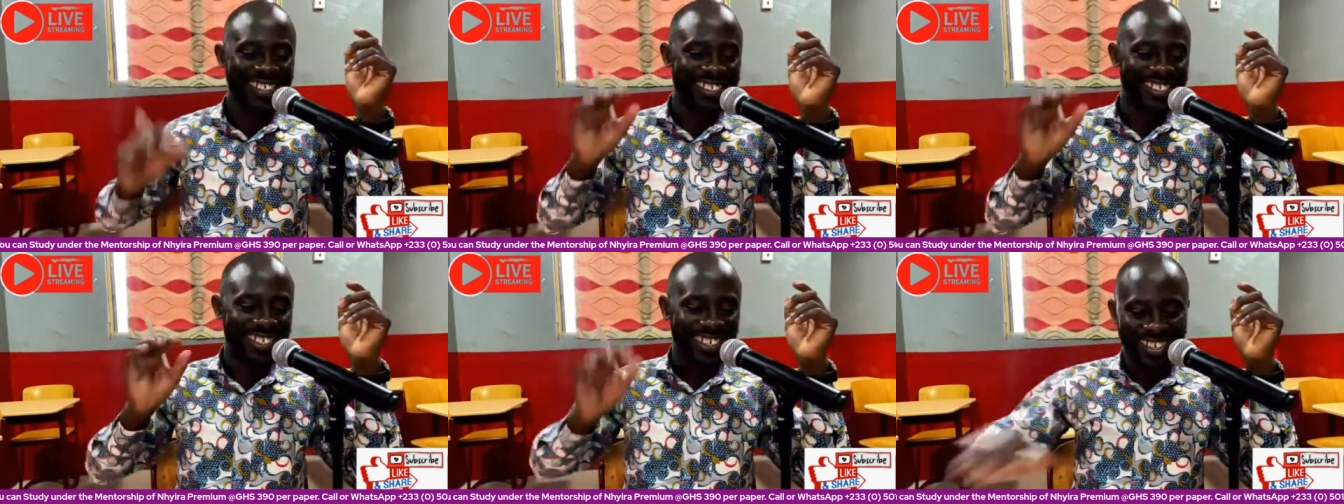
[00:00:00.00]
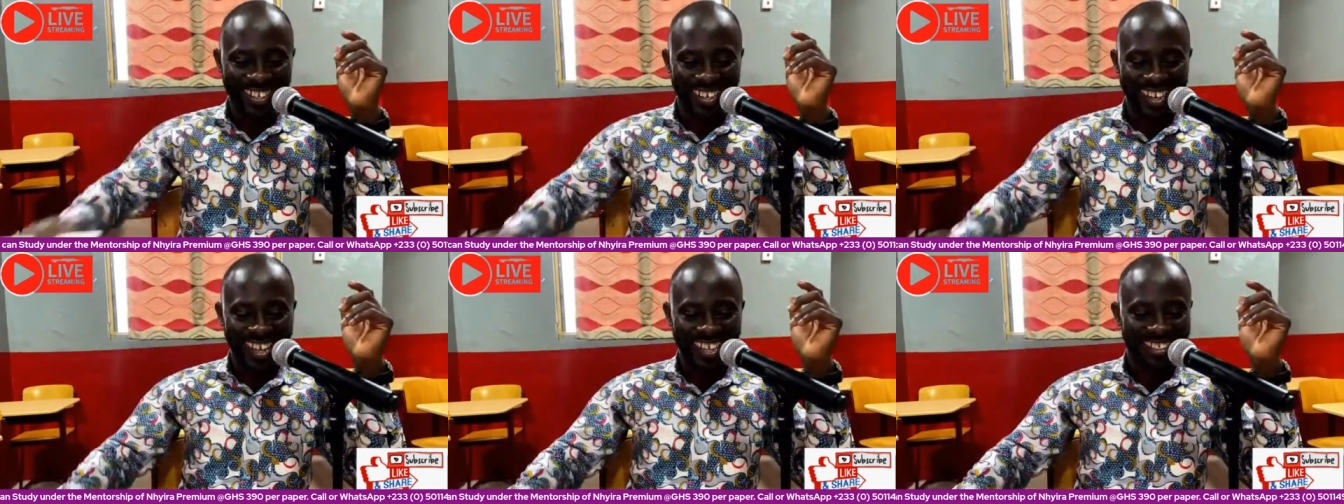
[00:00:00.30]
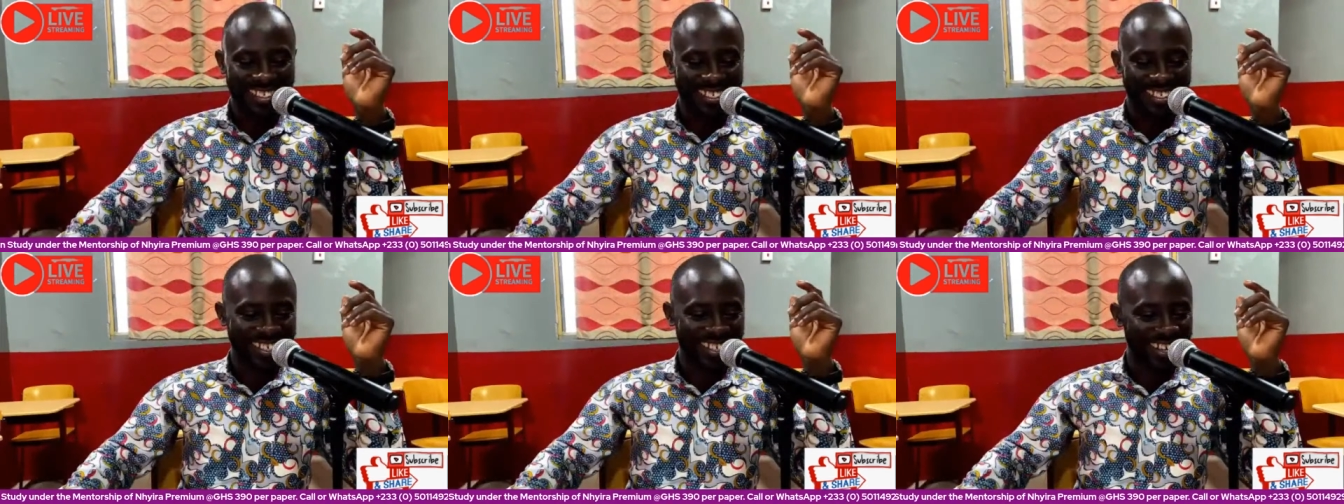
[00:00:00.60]
so
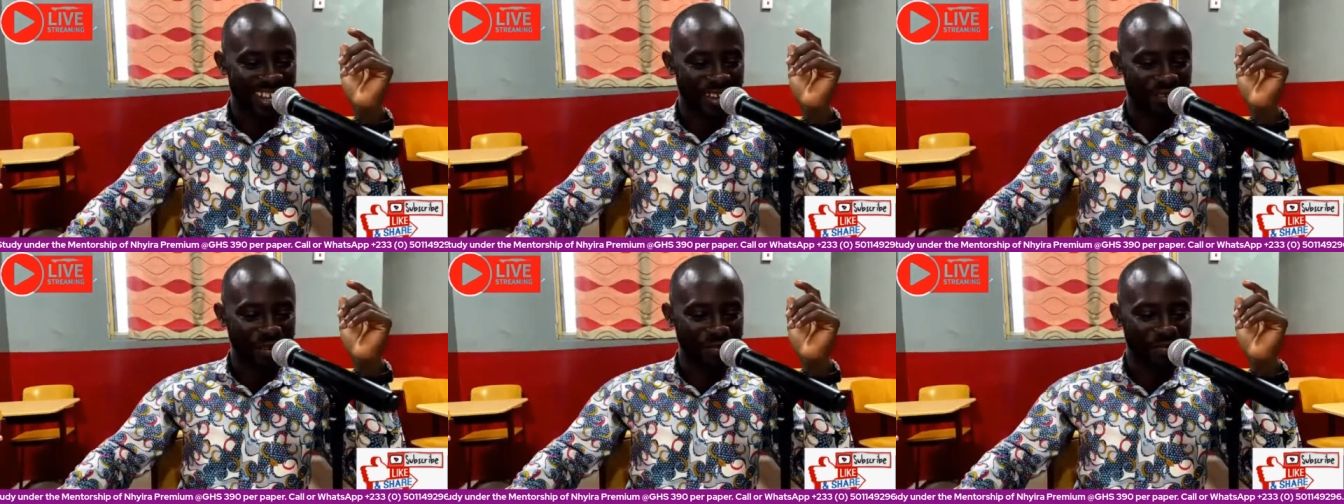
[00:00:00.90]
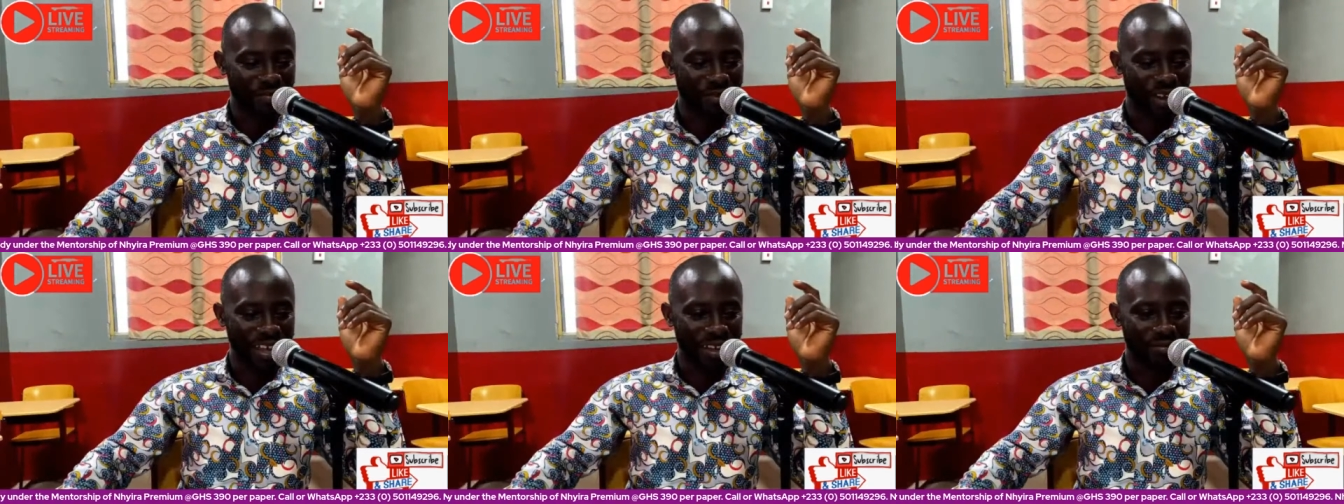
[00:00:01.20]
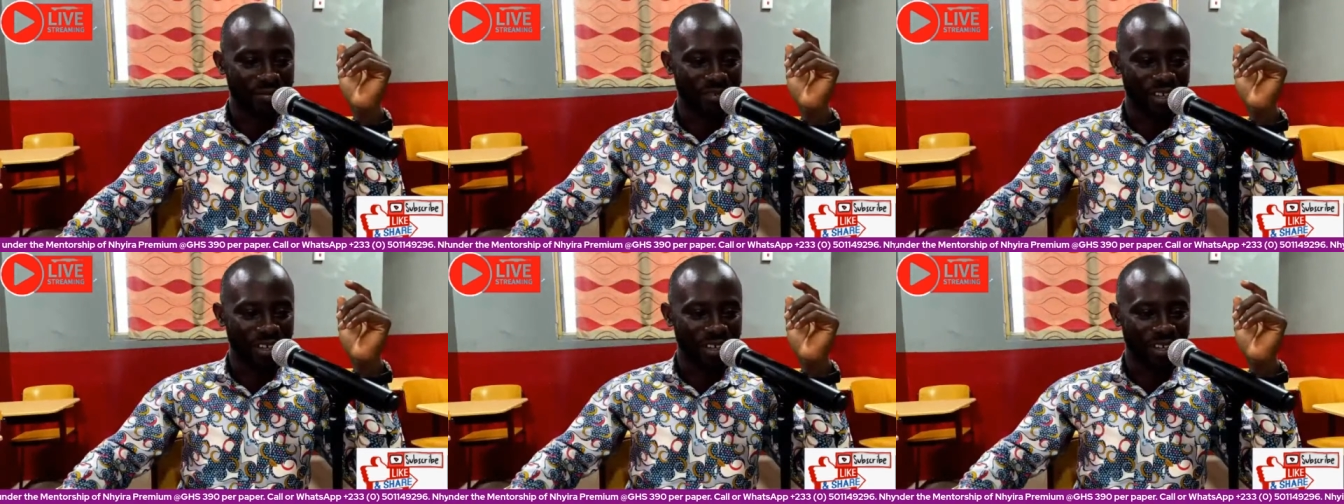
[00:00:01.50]
let's go. Let me bring up
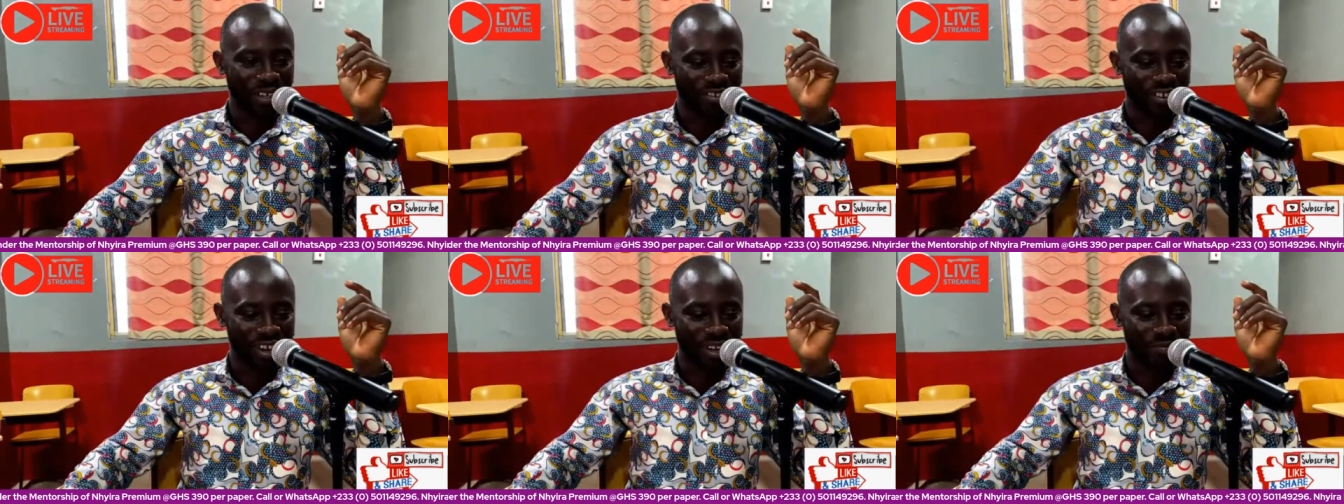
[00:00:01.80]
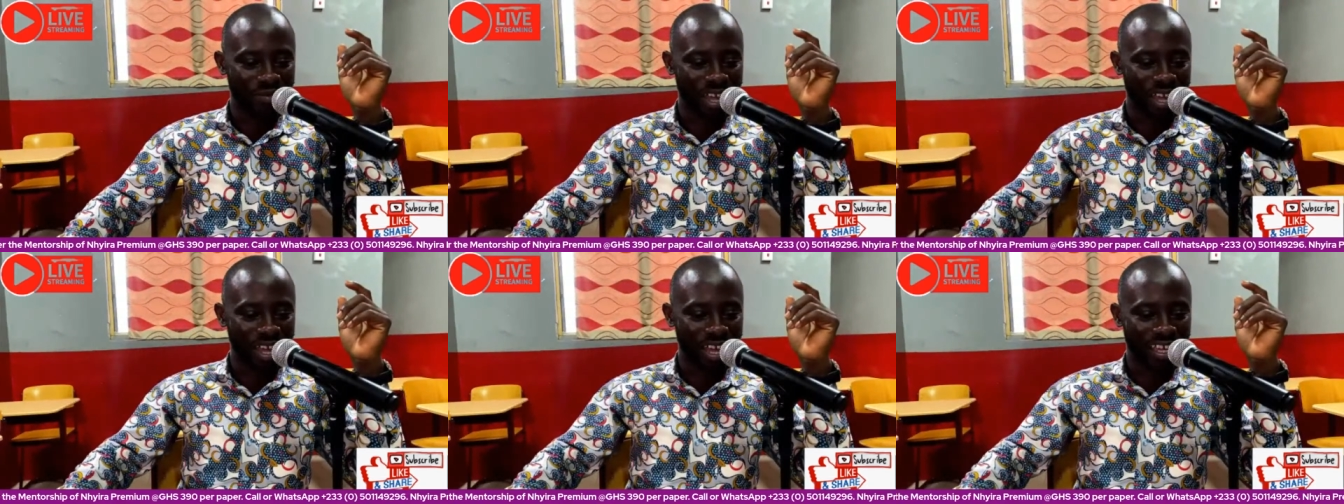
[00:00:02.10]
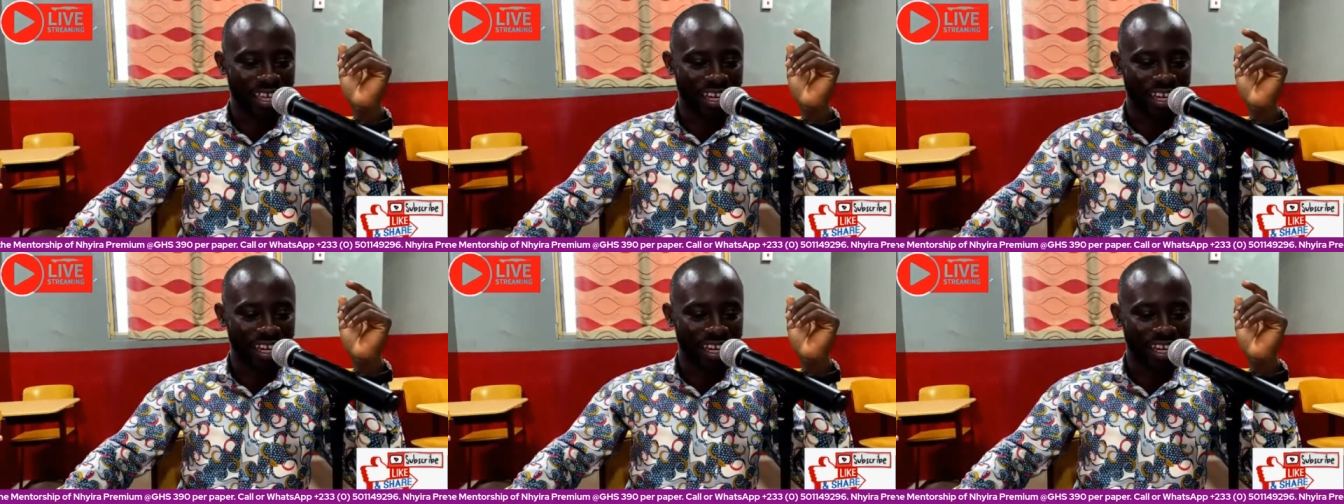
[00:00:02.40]
my screen back